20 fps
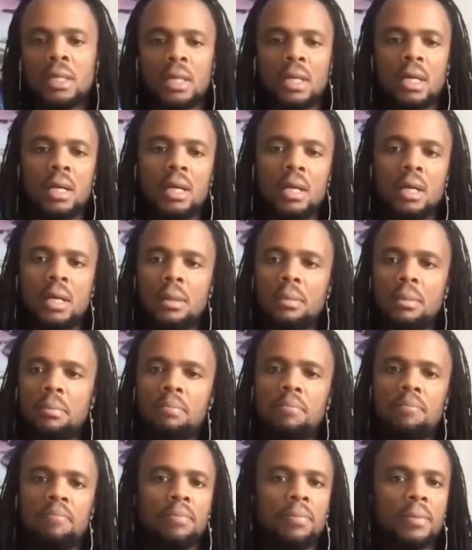
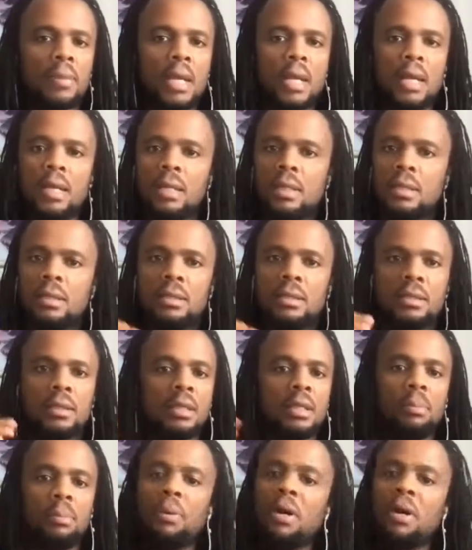and
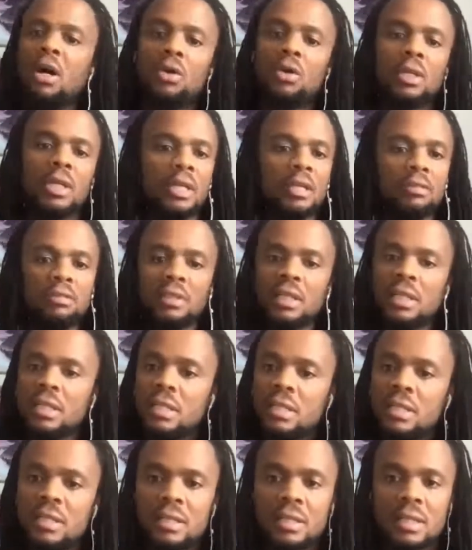the power on their
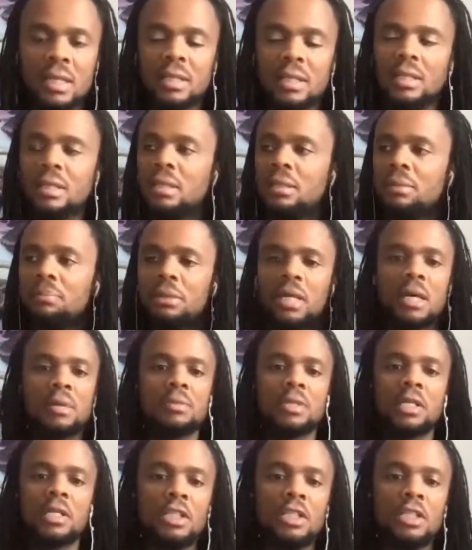device suddenly becomes an